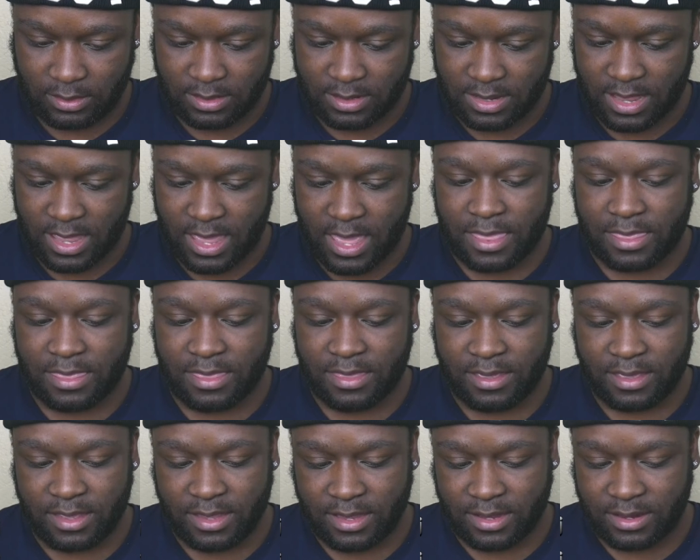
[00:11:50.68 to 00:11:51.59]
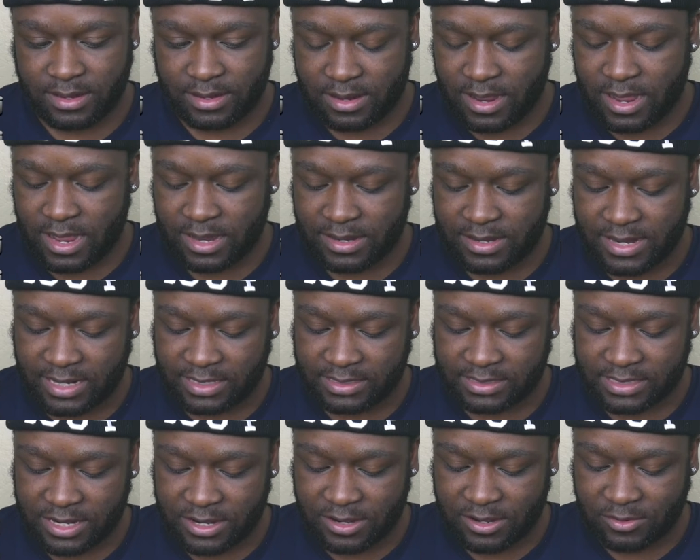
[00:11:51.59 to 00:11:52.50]
And then
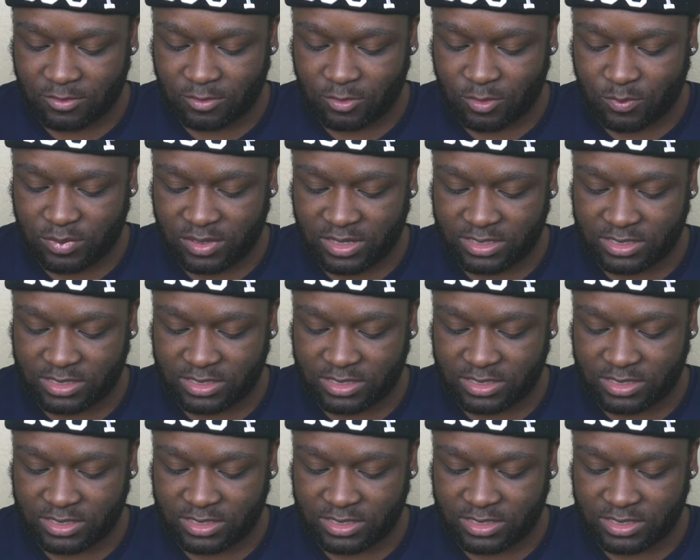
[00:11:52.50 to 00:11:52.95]
Next Era will be